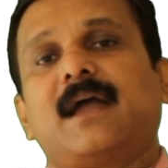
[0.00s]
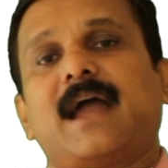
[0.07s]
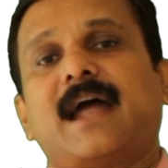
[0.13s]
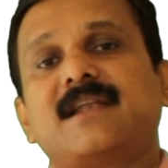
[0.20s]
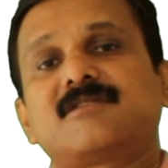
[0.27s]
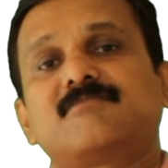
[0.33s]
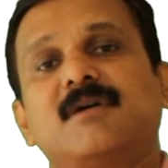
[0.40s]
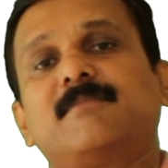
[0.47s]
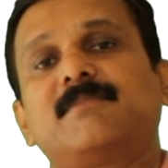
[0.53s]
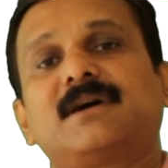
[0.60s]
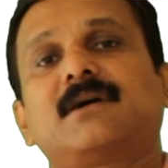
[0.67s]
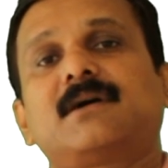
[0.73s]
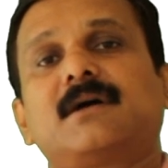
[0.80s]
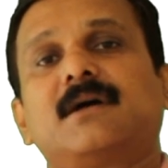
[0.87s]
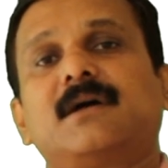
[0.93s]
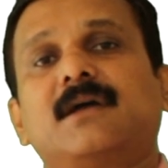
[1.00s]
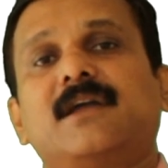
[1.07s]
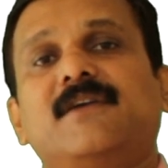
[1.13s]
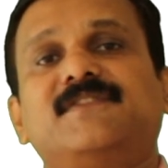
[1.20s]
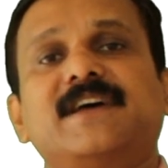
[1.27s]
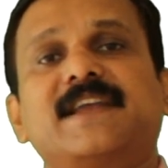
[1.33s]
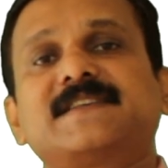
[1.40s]
And remember,
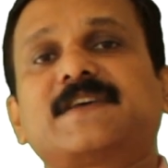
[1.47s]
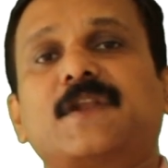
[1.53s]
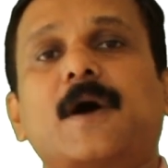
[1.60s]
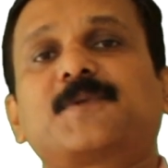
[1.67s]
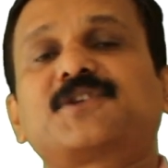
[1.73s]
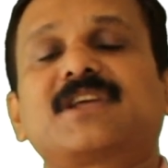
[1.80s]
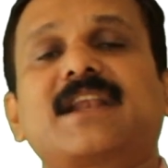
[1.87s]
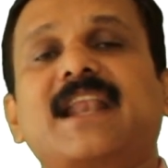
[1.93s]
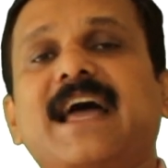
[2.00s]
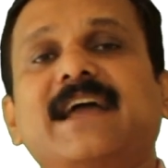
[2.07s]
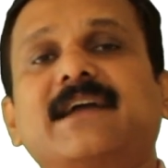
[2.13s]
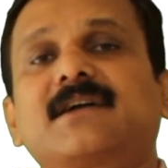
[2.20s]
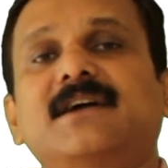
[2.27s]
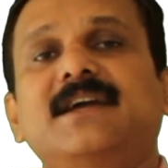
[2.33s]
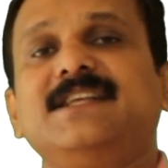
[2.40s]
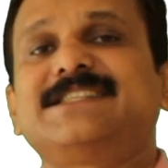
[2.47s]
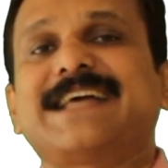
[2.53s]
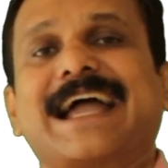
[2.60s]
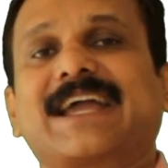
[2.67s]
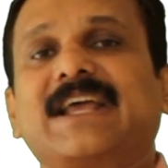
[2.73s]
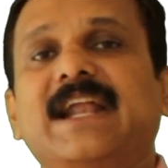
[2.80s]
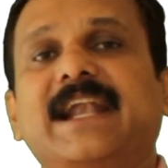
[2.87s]
if there is an option like
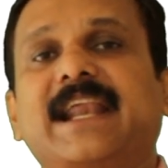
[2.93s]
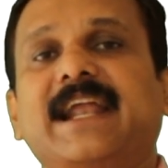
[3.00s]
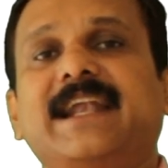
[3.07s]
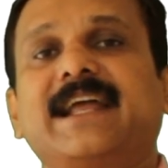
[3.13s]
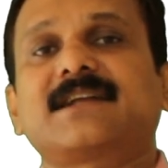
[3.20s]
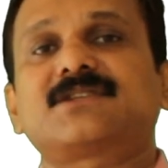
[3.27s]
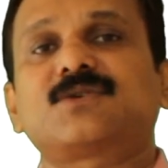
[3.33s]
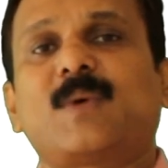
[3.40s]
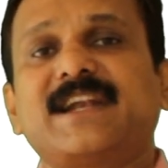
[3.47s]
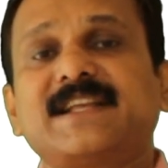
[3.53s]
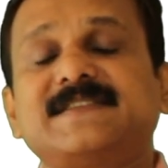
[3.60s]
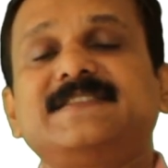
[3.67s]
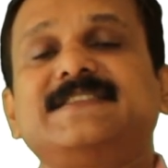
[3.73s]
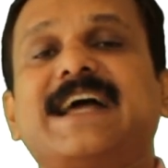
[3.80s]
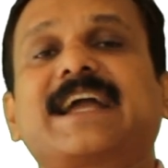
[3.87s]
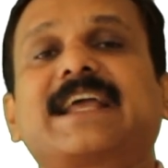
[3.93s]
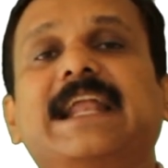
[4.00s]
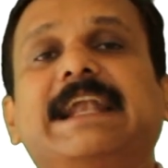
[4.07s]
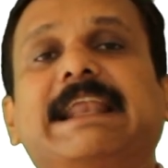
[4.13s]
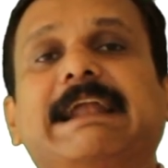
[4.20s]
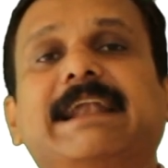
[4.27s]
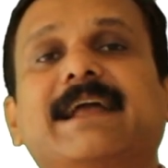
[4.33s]
ejaculatory duct, what is
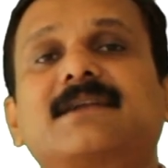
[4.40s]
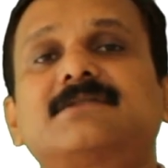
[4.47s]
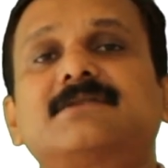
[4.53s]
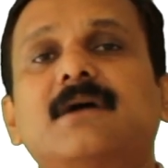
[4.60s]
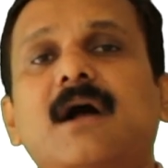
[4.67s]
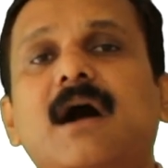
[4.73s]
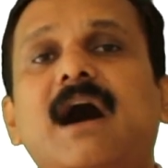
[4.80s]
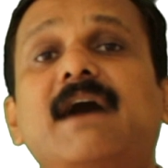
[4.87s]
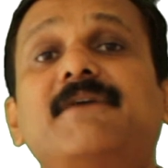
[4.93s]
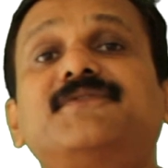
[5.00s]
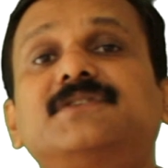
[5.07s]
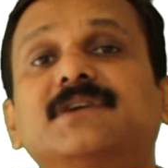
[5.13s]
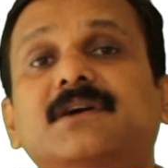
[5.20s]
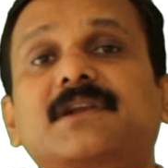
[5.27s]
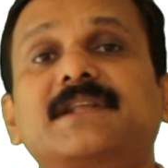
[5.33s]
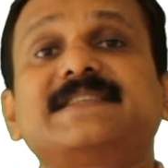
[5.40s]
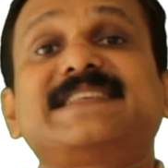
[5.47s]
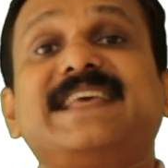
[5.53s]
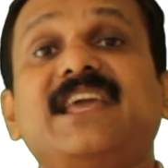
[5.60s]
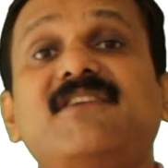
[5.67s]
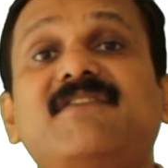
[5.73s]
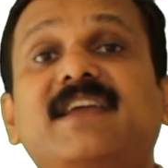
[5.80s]
ejaculatory duct? After
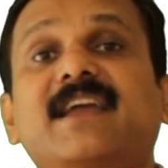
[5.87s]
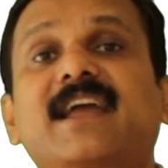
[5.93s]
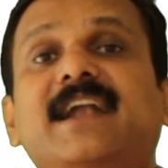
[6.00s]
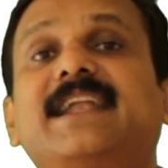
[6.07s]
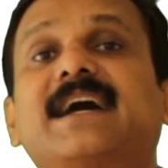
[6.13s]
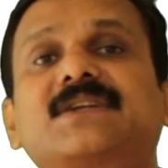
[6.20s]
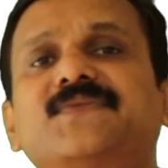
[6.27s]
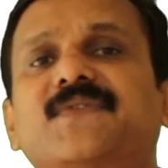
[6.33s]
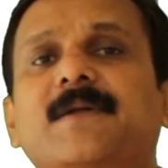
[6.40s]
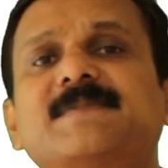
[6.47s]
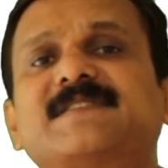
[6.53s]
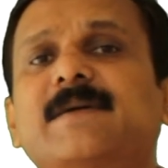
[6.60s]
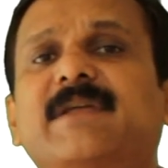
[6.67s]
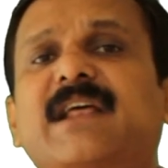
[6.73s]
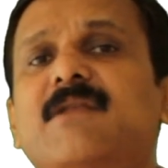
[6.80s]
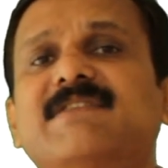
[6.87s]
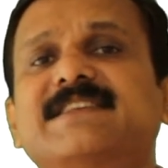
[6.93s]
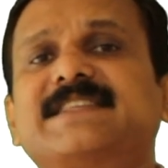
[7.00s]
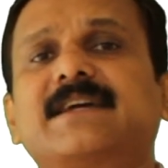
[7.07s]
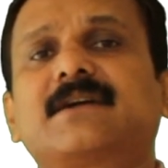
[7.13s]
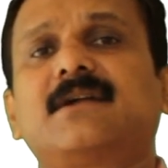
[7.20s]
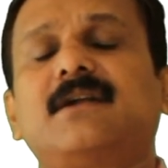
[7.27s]
receiving a duct from seminal
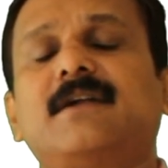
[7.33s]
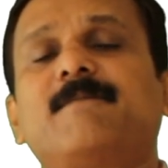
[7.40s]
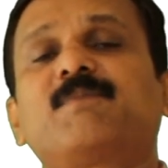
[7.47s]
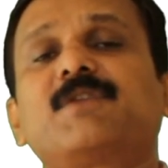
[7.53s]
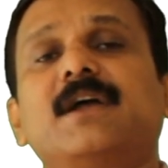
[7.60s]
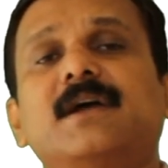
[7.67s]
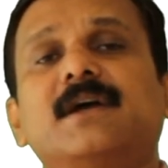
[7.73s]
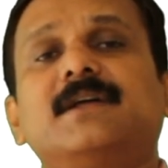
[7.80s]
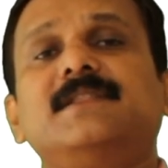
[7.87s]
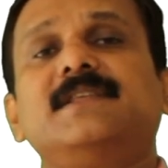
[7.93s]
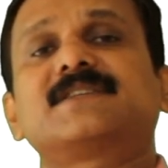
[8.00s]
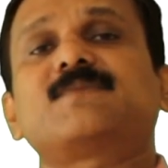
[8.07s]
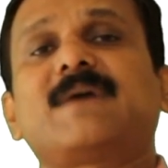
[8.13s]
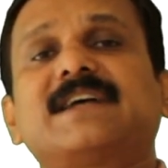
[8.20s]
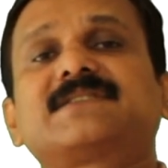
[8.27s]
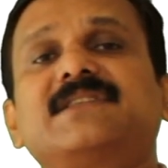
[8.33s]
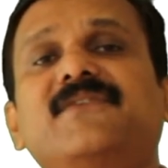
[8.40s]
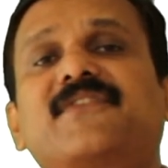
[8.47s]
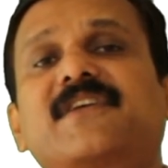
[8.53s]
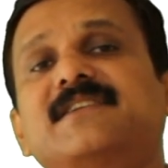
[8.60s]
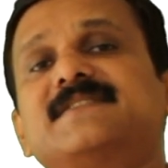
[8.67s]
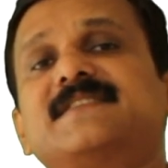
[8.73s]
vesicle, this vas
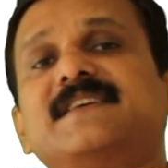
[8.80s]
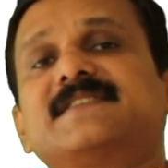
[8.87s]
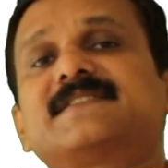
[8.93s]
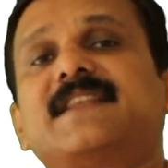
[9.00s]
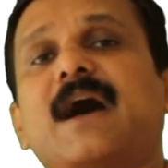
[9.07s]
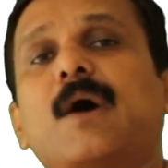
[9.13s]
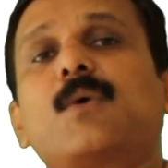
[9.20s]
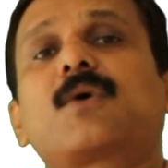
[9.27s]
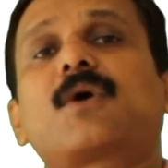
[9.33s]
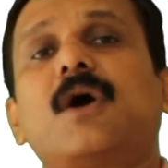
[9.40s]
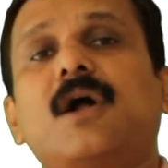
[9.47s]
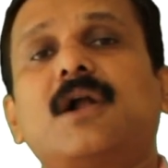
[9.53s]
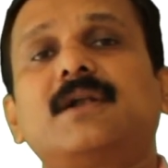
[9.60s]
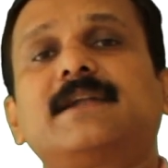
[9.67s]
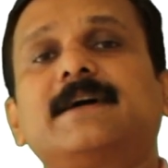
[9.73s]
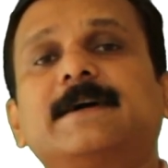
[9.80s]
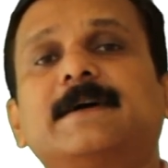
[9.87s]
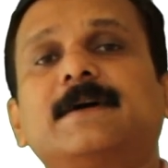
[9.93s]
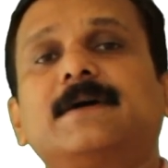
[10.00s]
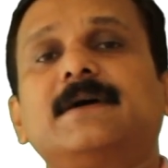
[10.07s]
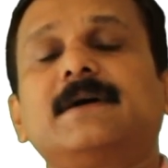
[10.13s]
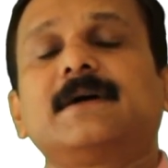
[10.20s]
deferens is now called,
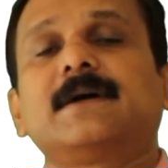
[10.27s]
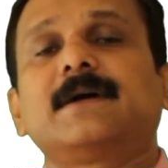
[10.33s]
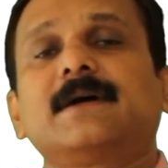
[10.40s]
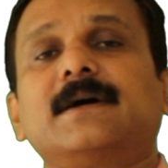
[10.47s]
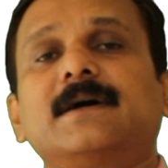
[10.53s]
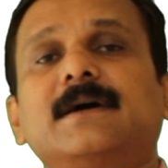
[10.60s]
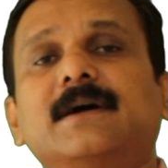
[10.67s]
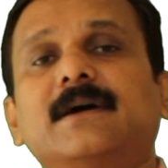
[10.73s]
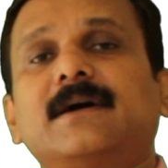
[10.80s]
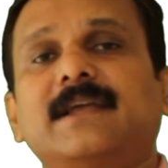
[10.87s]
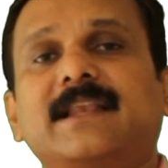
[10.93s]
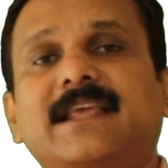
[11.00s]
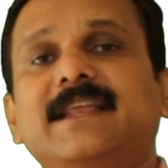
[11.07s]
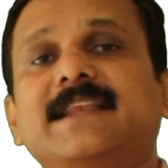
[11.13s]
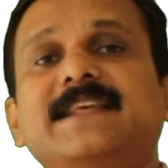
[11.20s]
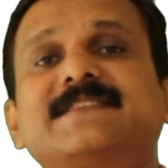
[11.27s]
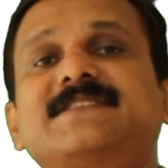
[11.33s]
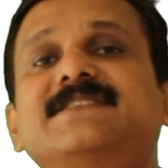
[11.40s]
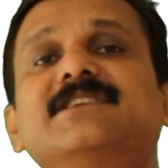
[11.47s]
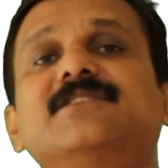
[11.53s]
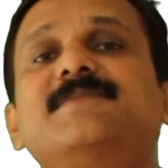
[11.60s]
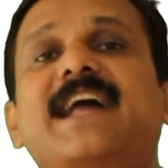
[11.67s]
it is
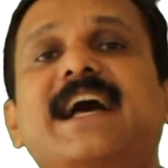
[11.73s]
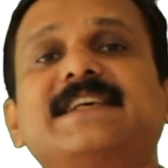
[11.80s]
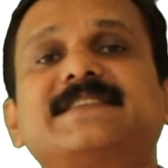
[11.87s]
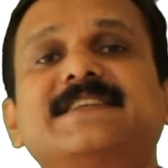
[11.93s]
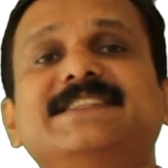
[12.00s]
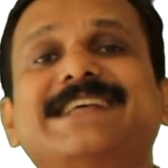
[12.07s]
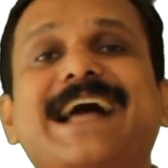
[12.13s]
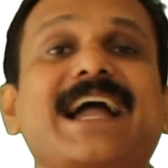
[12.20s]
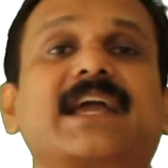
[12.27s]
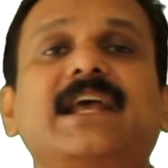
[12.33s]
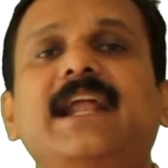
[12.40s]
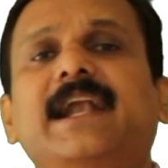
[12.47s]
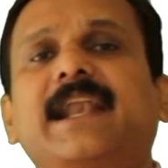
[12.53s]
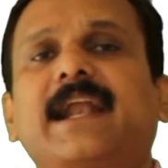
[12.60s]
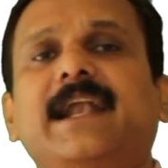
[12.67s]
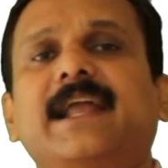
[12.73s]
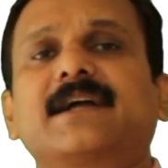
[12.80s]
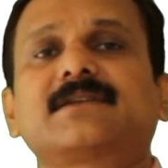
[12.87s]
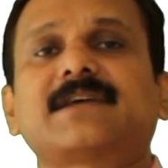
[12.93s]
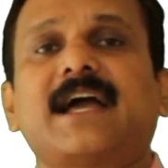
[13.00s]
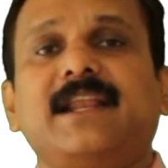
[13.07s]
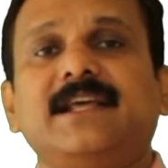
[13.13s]
termed as ejaculatory
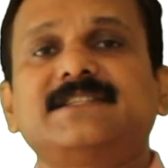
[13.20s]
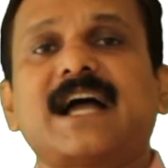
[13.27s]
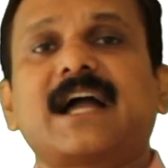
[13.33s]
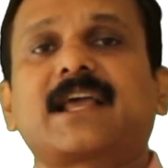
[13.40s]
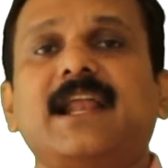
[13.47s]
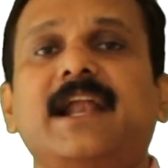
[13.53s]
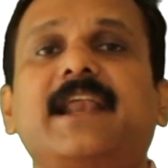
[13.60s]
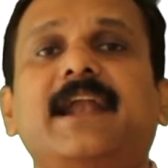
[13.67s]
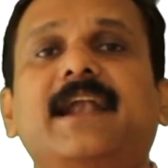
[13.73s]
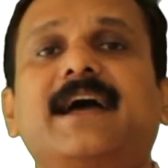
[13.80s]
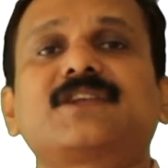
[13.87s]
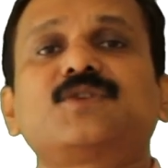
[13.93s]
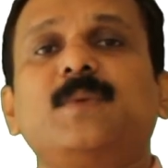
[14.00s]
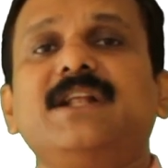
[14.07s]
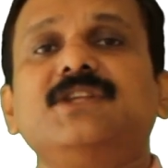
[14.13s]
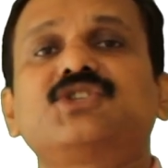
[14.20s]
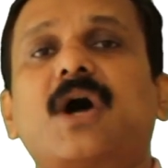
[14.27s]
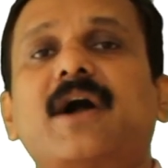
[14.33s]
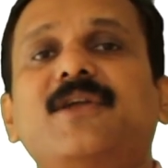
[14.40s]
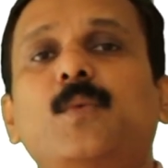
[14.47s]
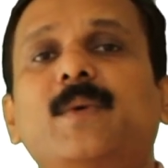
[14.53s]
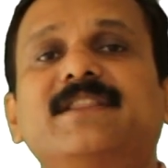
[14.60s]
duct, and ejaculatory duct will
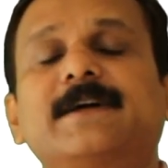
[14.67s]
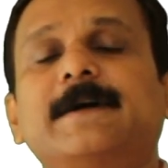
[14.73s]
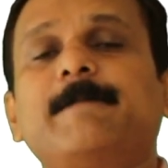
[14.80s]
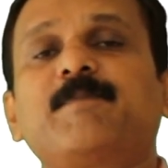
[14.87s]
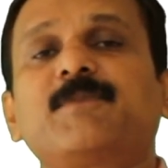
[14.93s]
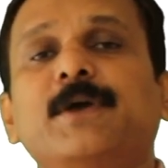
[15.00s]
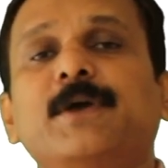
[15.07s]
join with the